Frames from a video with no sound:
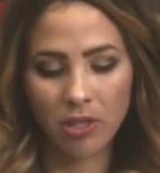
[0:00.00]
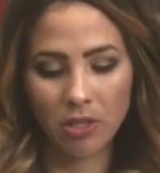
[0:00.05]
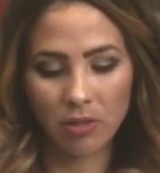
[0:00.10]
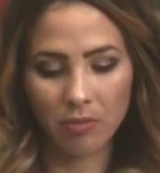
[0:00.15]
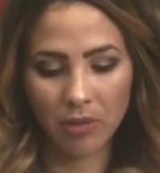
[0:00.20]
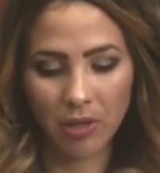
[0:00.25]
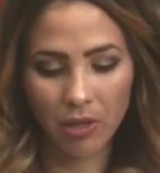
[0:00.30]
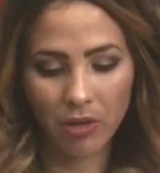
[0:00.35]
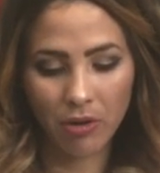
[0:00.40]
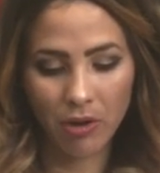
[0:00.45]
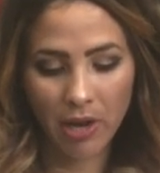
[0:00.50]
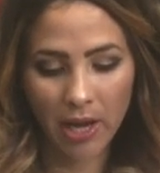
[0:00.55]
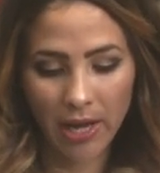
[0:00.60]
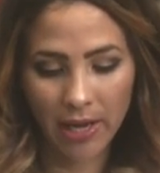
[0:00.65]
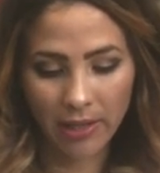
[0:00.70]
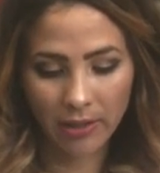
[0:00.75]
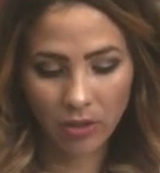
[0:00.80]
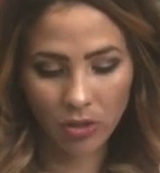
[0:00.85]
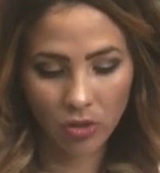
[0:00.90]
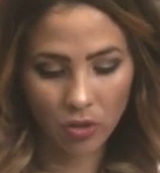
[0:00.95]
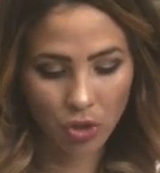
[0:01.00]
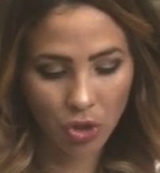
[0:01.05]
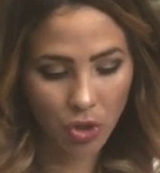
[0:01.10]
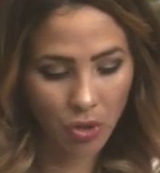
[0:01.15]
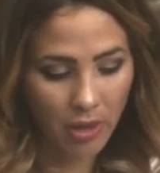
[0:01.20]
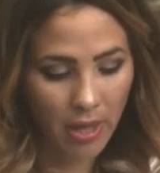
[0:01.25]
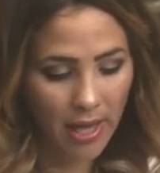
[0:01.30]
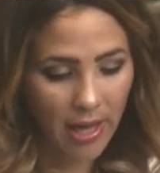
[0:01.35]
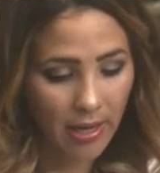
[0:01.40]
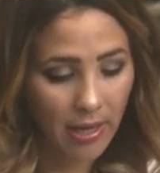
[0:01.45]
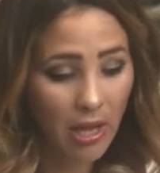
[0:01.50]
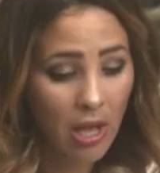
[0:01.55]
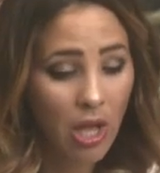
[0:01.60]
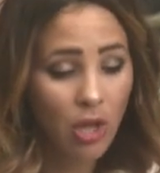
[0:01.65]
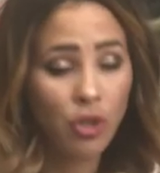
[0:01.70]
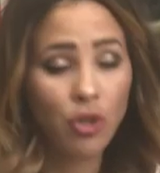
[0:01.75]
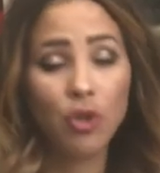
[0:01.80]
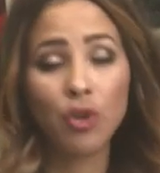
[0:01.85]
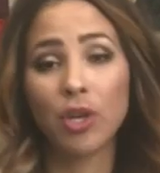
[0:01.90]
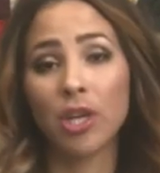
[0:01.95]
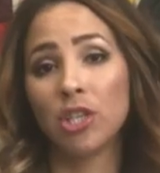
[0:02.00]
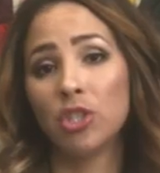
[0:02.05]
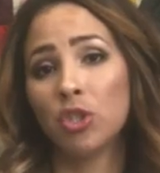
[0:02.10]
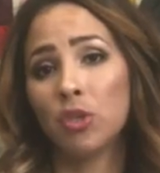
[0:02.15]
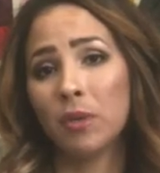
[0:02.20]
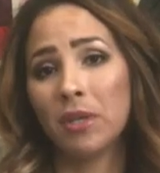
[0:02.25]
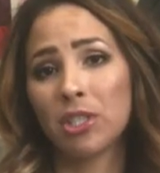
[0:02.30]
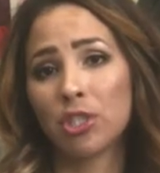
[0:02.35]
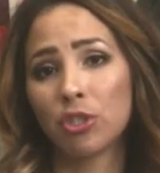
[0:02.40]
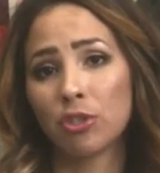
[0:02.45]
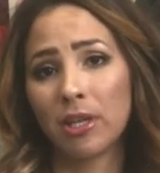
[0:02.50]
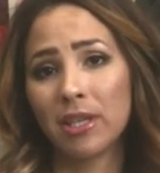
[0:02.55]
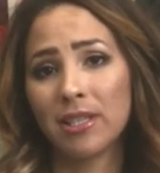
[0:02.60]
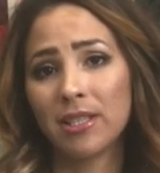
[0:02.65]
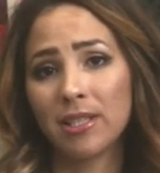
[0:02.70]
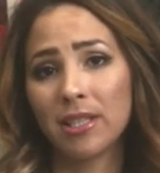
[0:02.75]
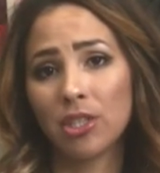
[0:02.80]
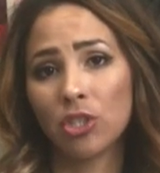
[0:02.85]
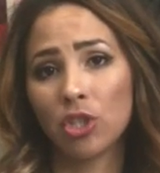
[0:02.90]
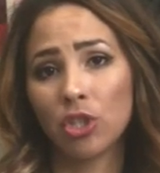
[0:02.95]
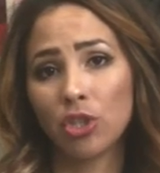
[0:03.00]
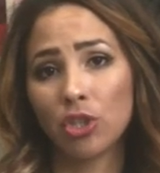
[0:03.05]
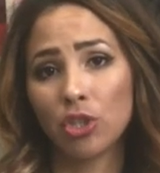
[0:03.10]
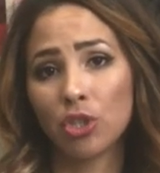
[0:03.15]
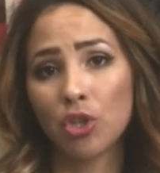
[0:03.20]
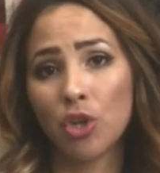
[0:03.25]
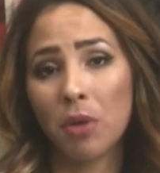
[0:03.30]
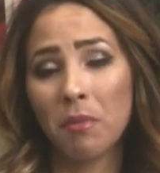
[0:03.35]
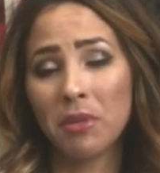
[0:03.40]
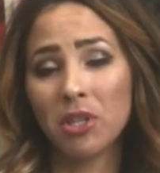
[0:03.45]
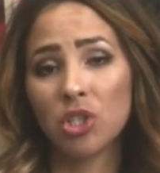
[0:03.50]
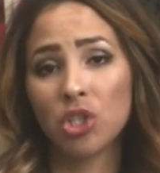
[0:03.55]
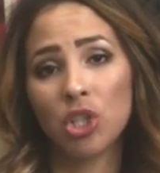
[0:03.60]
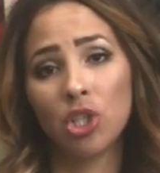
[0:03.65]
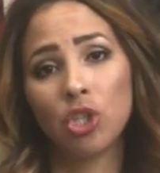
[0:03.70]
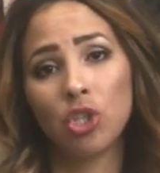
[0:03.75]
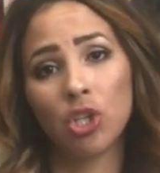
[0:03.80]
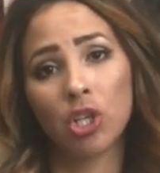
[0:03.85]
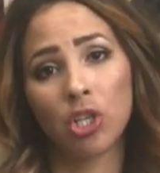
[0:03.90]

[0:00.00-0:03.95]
So I'm gonna go ahead and go do that. You can do a straight stitch on your sewing machine,